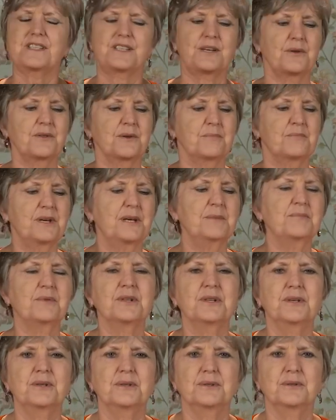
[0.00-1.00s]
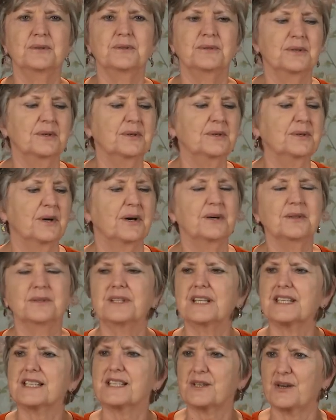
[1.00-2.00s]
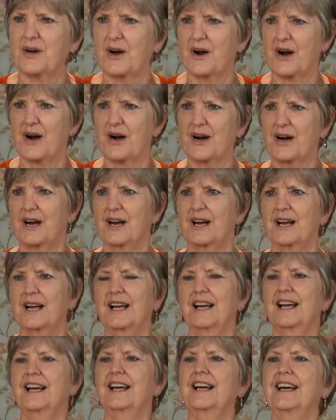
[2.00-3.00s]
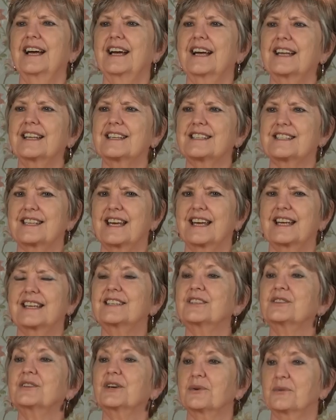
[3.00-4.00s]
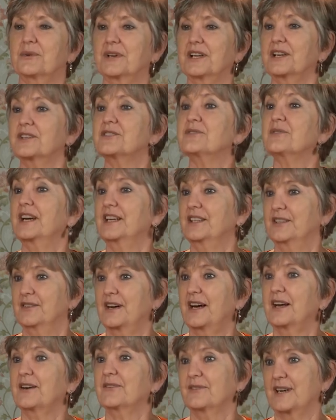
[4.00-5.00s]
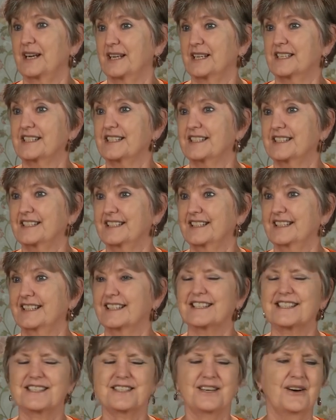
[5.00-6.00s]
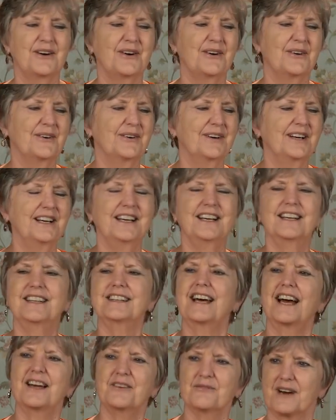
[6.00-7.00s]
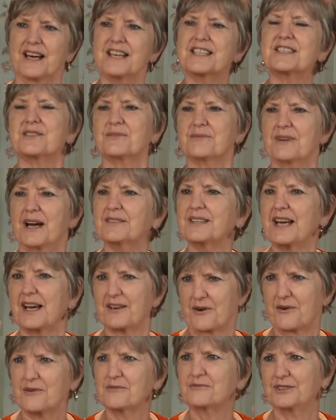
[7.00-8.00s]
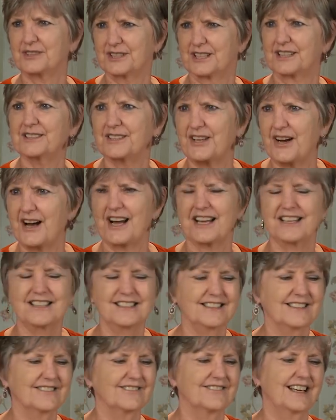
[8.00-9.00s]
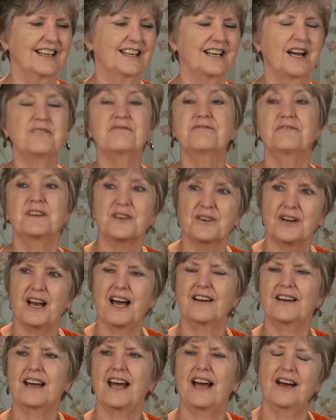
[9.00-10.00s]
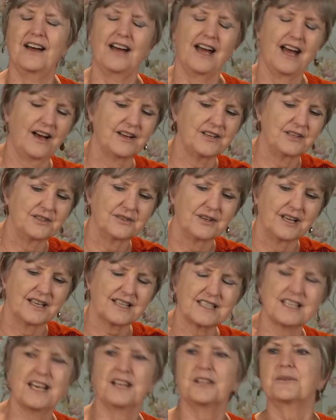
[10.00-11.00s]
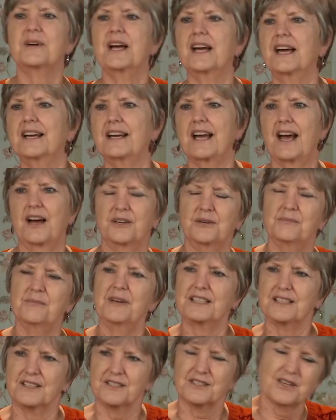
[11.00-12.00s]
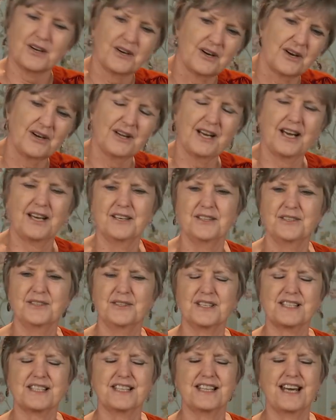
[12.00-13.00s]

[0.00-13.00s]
So the people who owned this car said, look, we're going to train you how to race. So I raced around that oval a lot, and I figured out how you accelerate, how you make the turn, how you do this